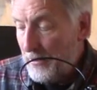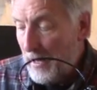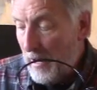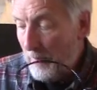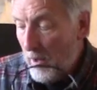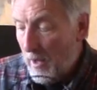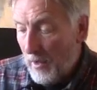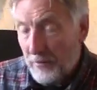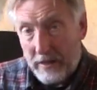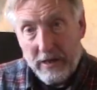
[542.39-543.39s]

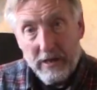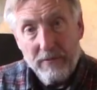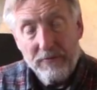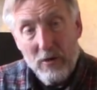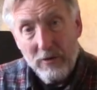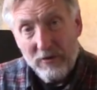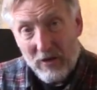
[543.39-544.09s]
the Gigaphone is